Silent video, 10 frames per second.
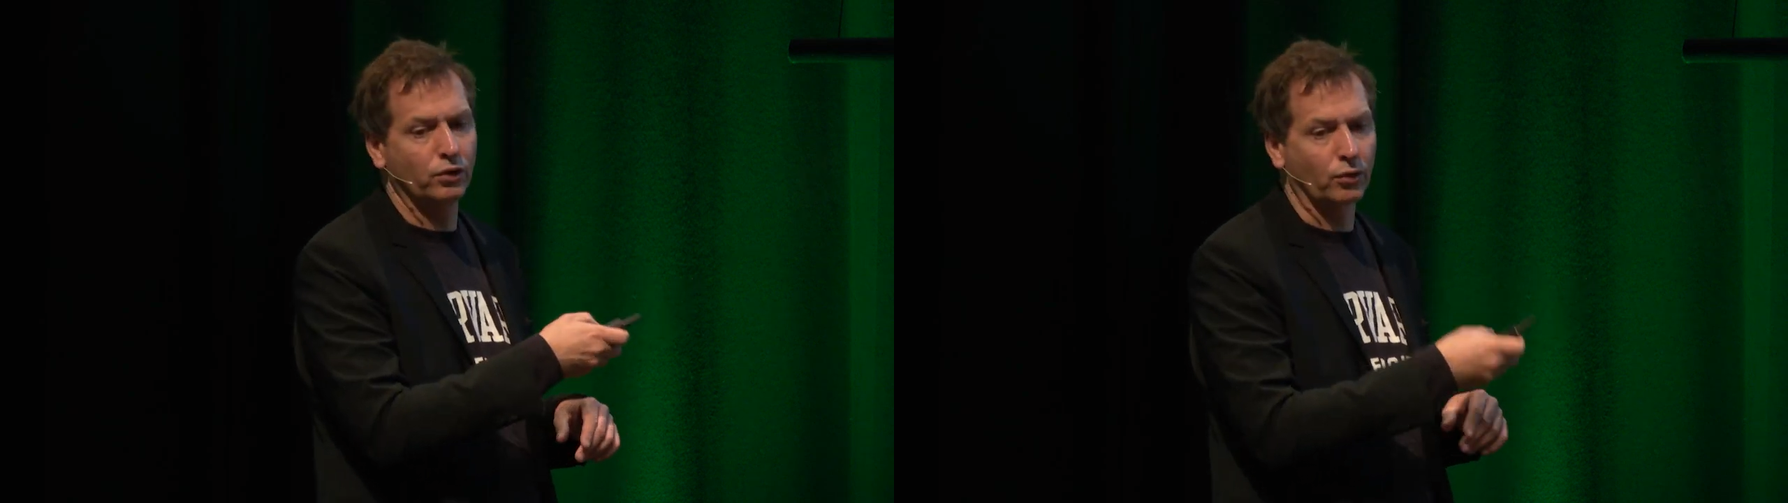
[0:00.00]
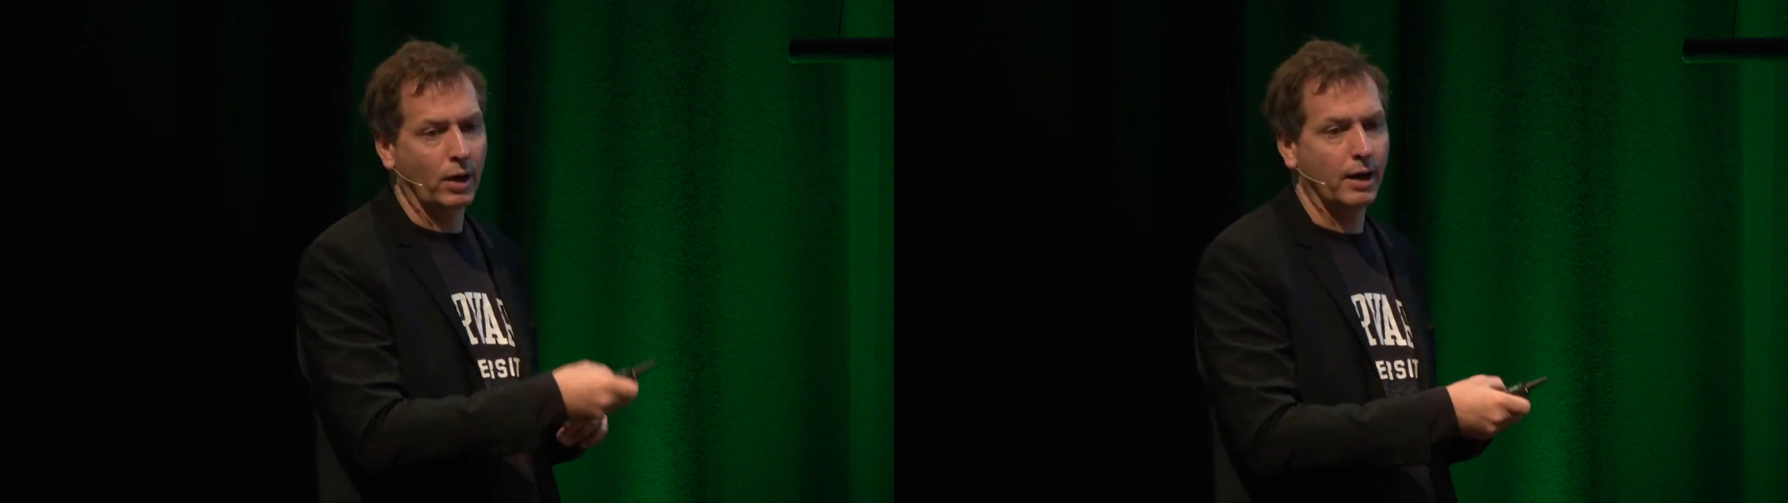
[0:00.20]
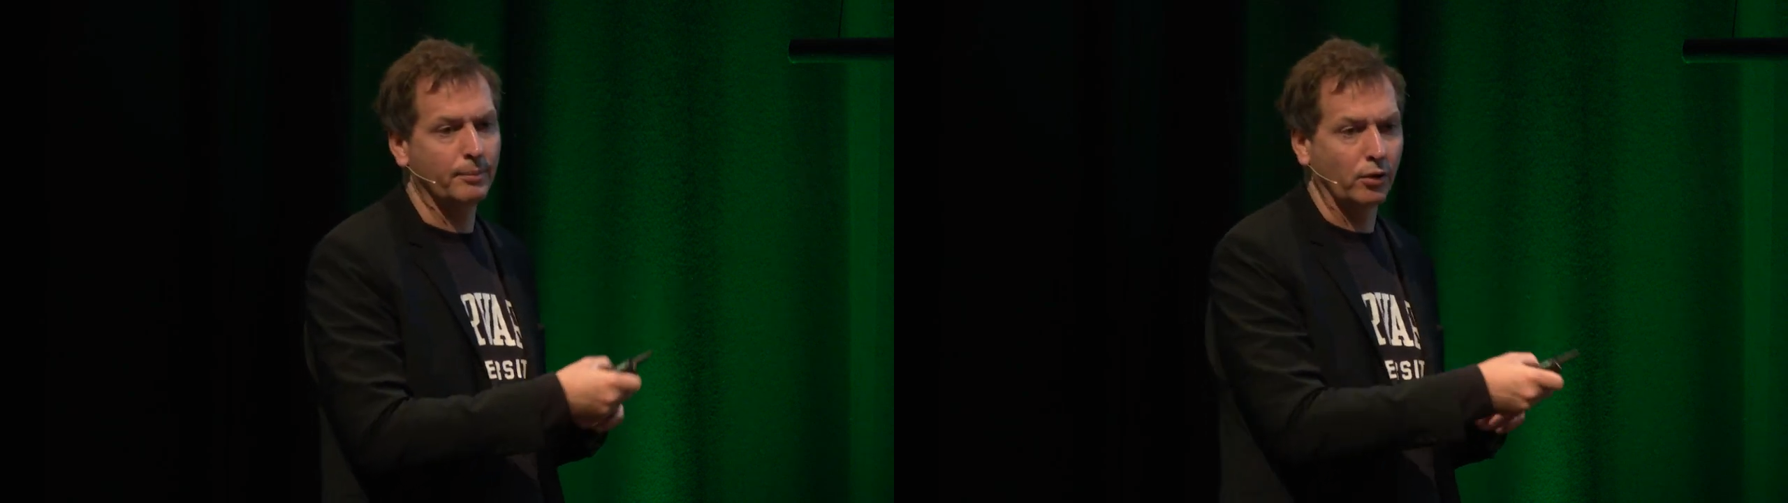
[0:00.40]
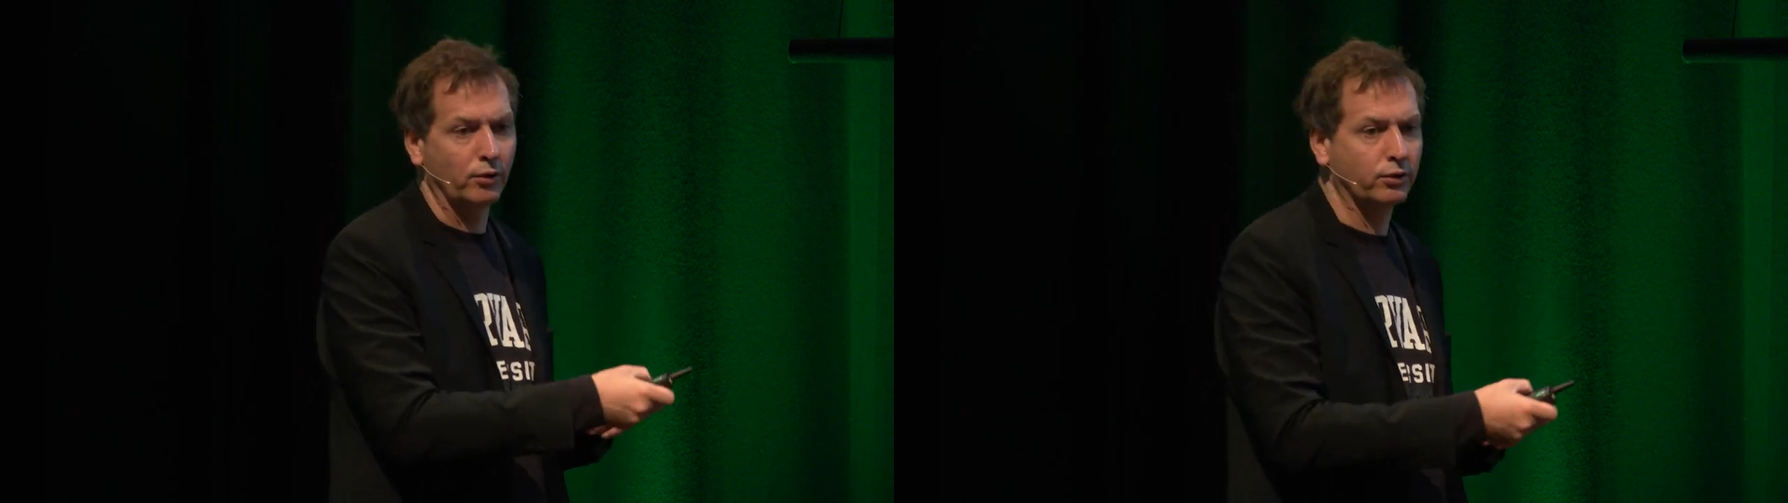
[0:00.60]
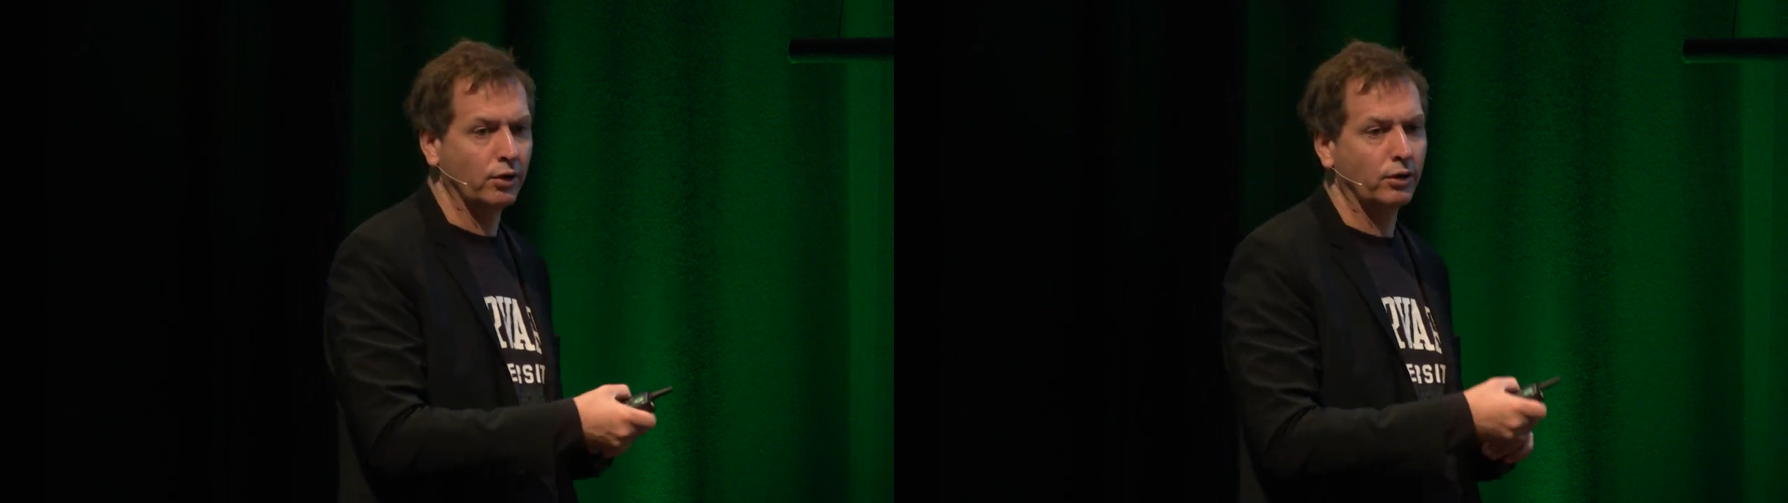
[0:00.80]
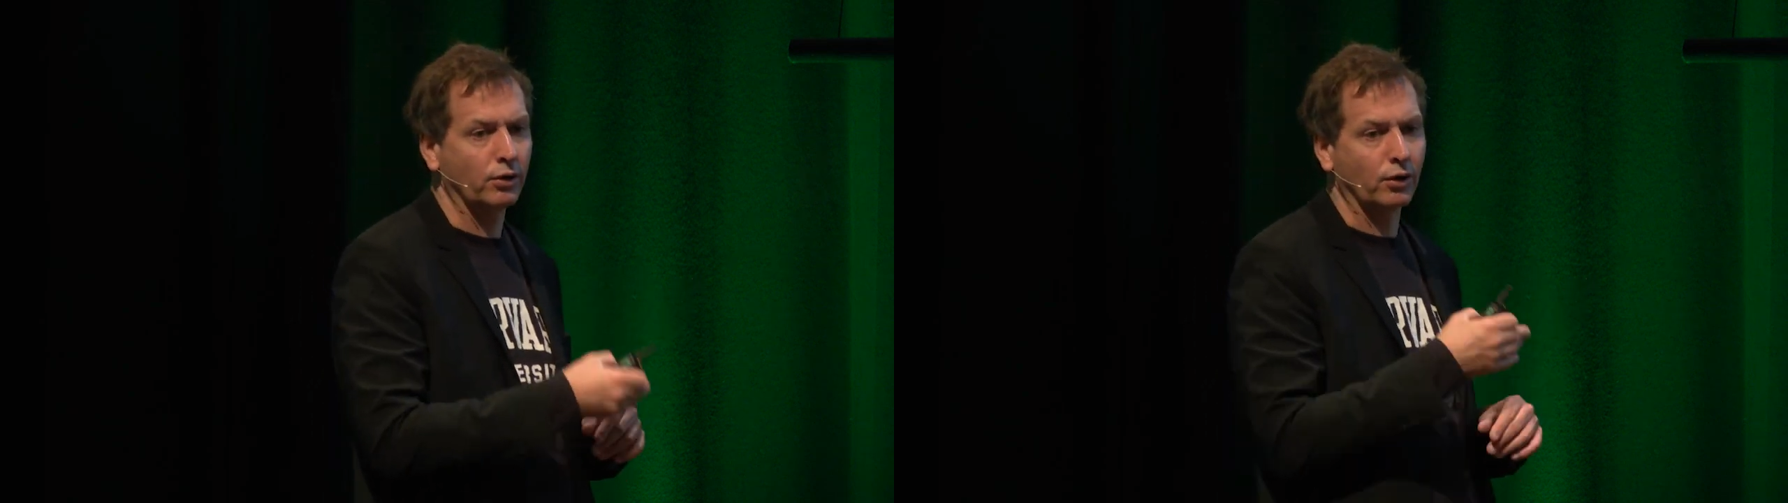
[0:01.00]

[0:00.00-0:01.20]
dry, polluted,